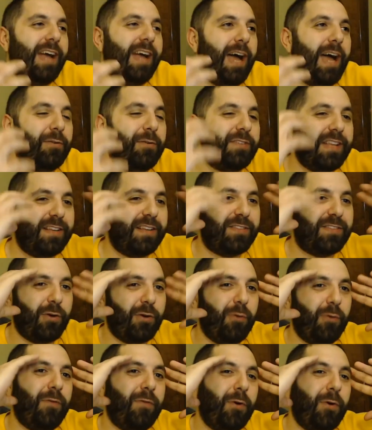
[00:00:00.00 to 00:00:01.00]
I was like
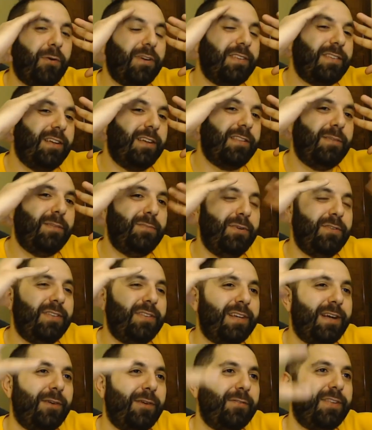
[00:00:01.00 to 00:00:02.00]
so focused on the
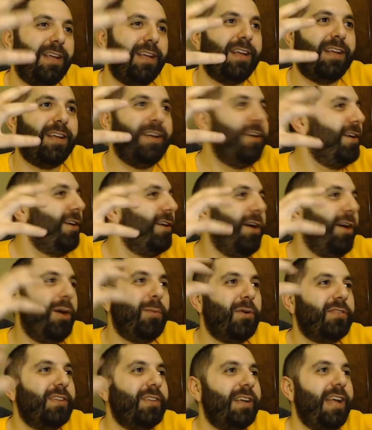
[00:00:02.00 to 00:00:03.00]
music, I was like
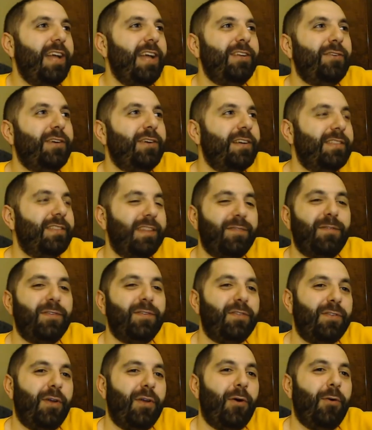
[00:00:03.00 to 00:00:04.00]
almost like entering a different
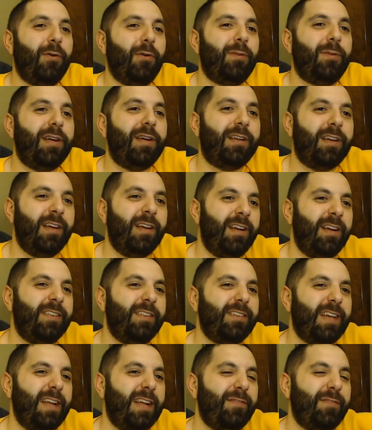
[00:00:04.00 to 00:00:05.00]
zone. I'm like,
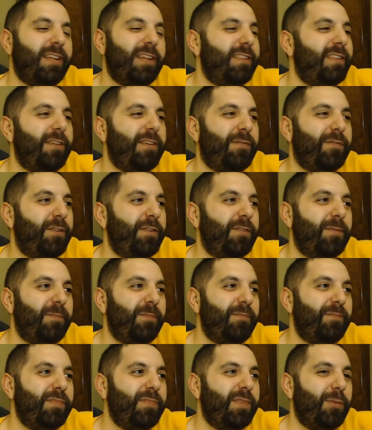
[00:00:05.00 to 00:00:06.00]
it's kind of like a different
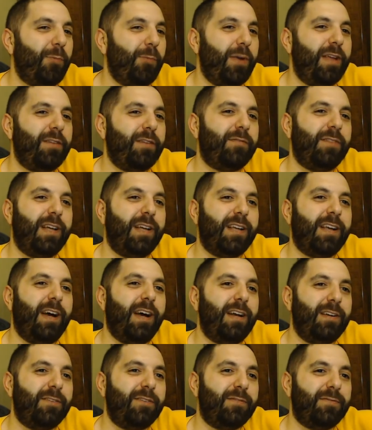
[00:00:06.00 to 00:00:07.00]
way of like
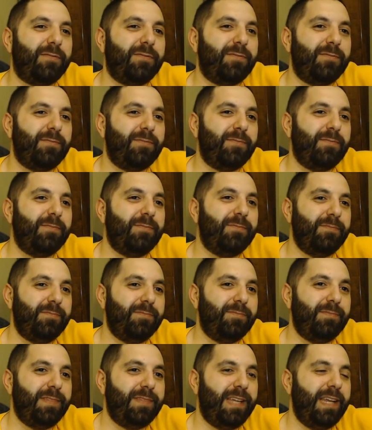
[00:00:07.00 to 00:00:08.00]
kind of
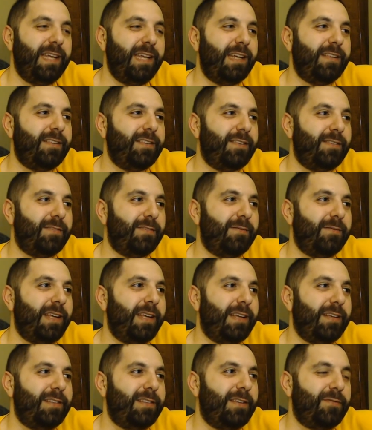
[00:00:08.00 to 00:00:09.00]
getting in this
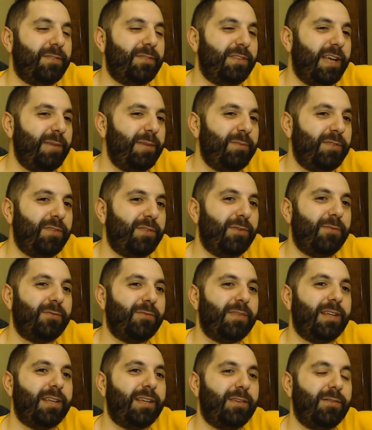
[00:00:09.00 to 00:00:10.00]
like a different type of zone.
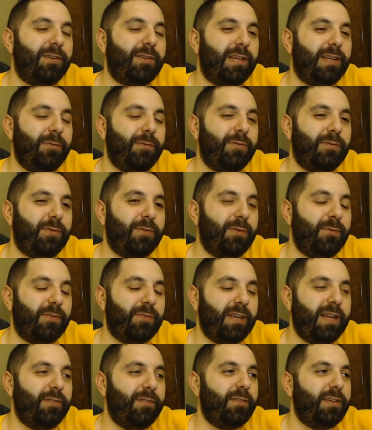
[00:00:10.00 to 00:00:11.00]
Like it was
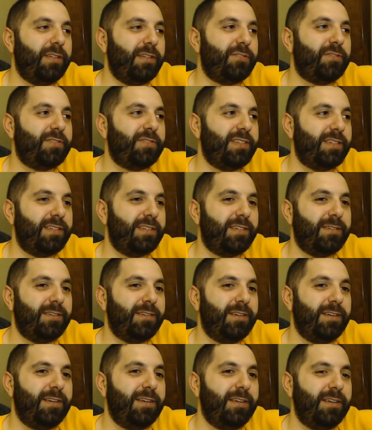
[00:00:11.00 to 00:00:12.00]
kind of an interesting
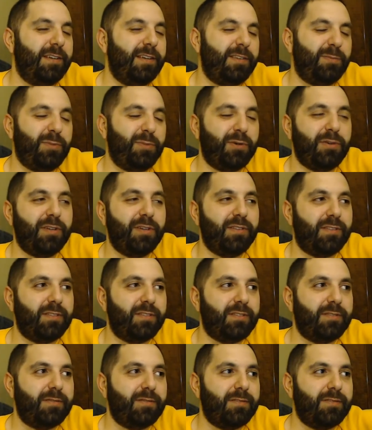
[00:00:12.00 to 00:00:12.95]
experience.